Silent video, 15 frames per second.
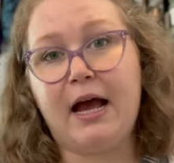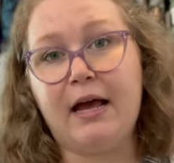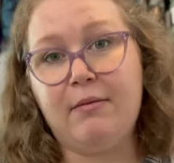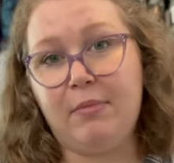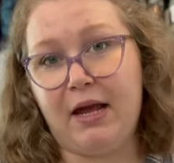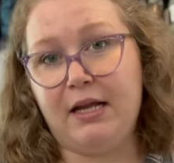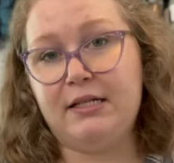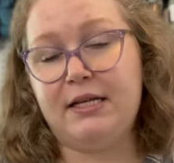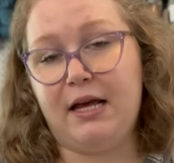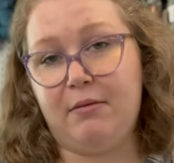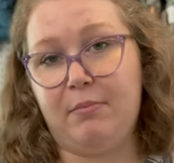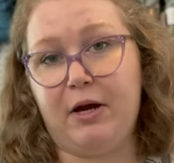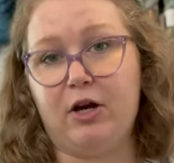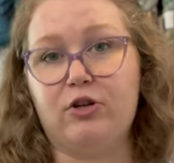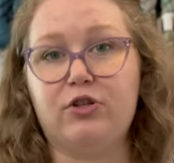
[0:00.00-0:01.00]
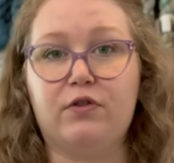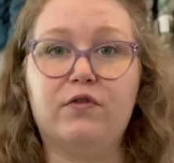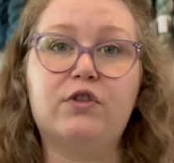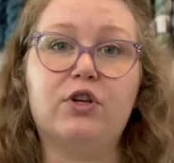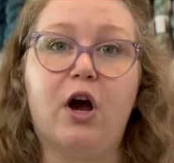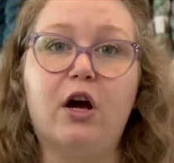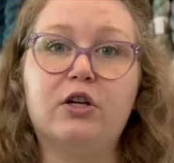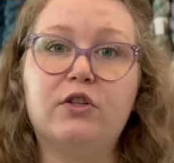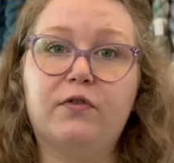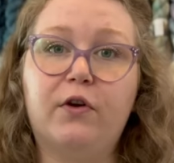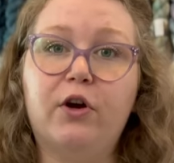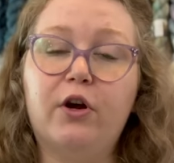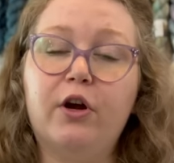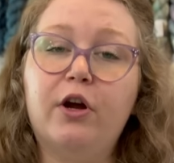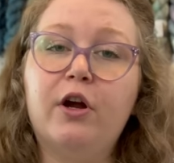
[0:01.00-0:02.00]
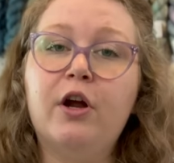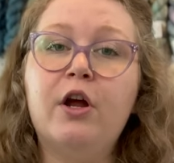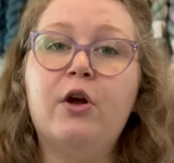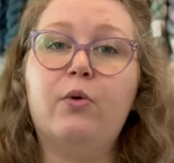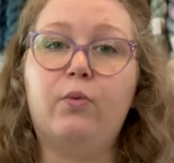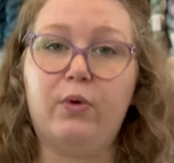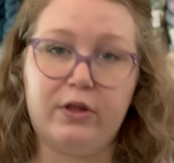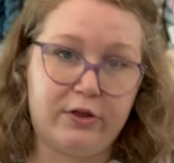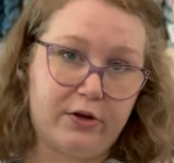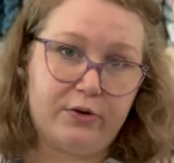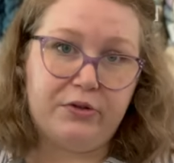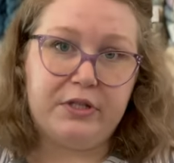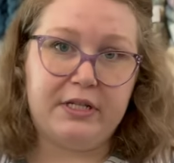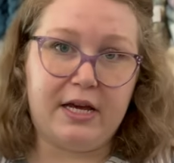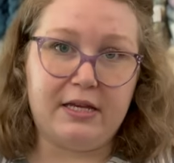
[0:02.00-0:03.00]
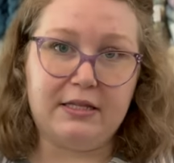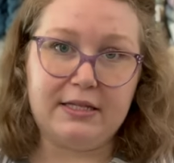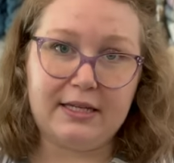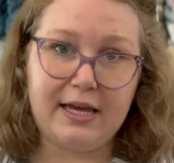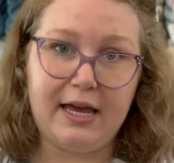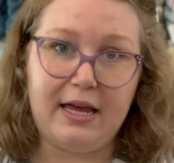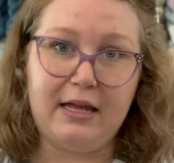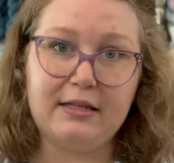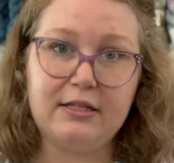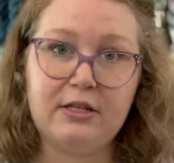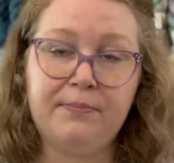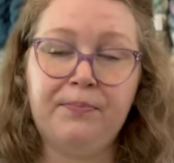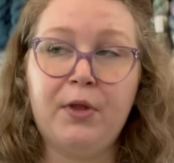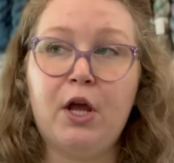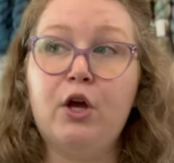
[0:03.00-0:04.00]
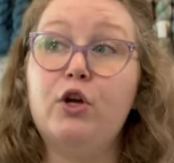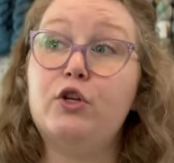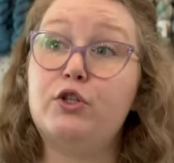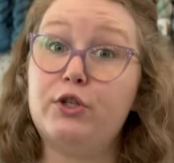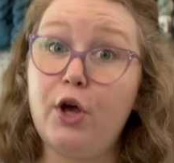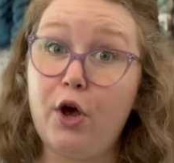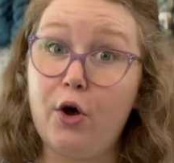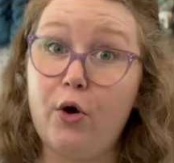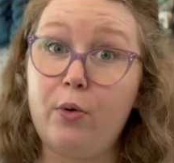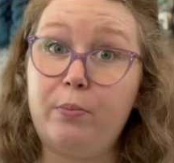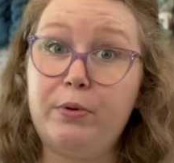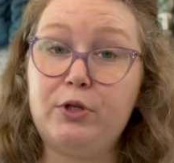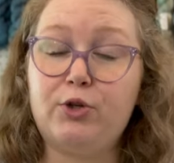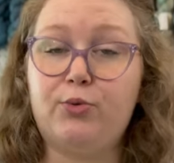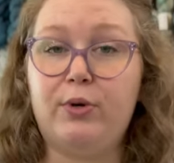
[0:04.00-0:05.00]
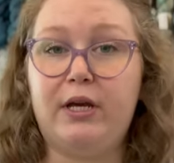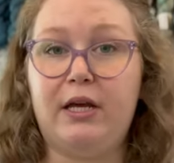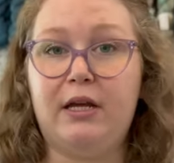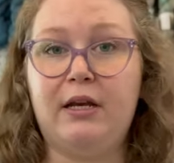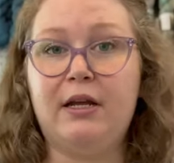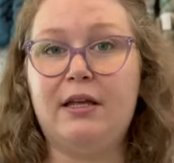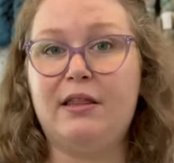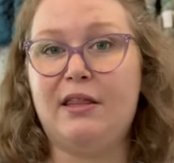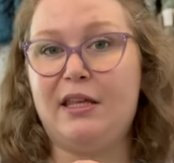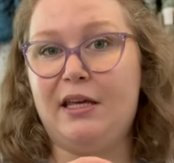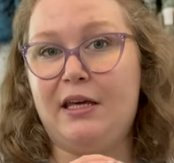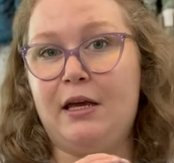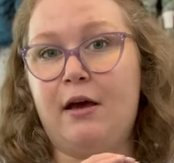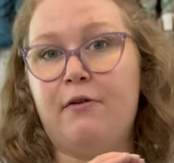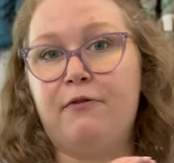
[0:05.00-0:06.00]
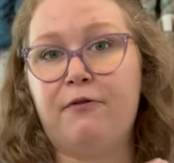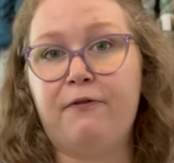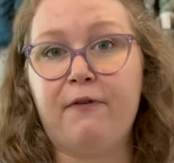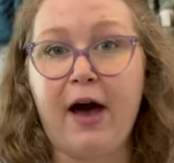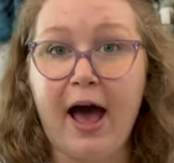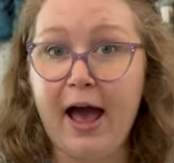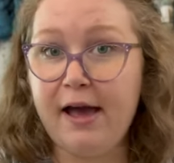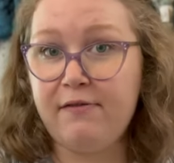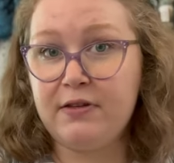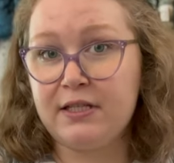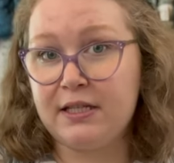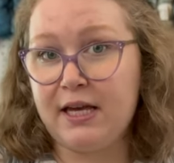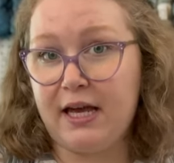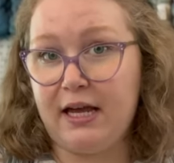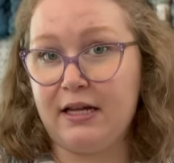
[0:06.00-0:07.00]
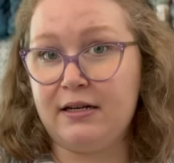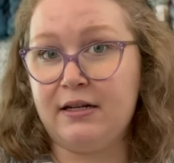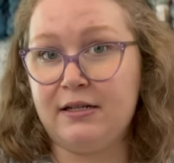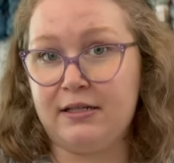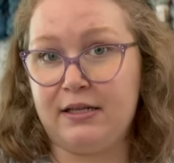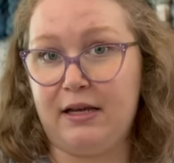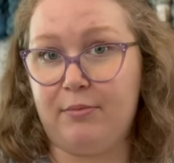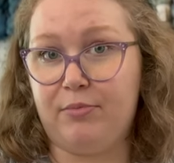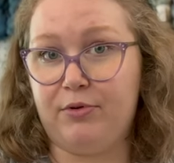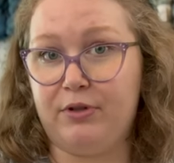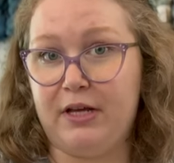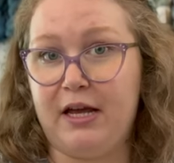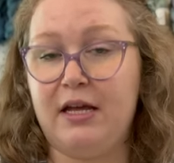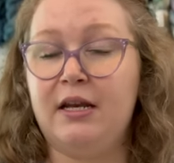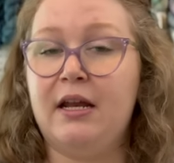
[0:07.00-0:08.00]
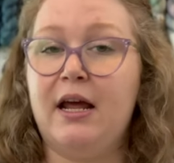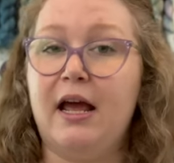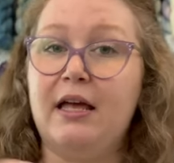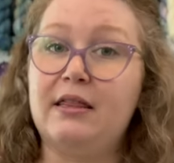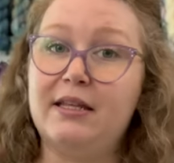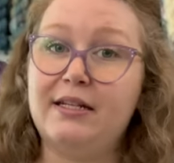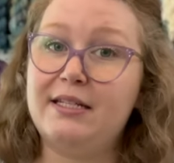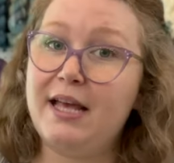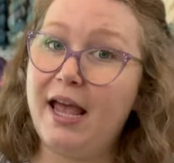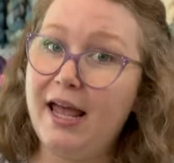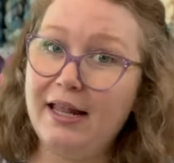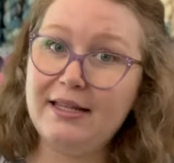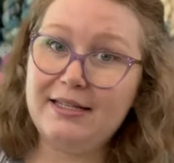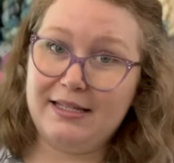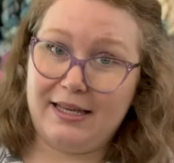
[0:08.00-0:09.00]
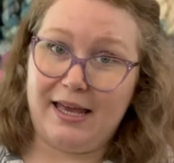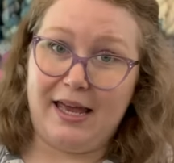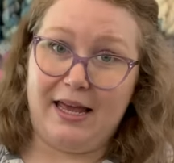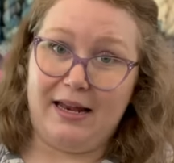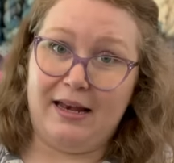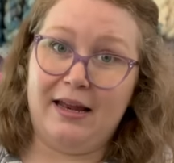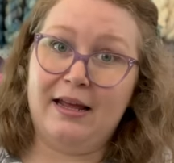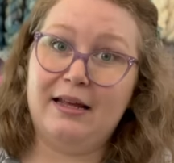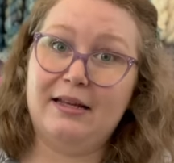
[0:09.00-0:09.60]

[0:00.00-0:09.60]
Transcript: I made 10 pairs of socks for her with those 10 skeins. So between the five skein sample knit and the 10 skein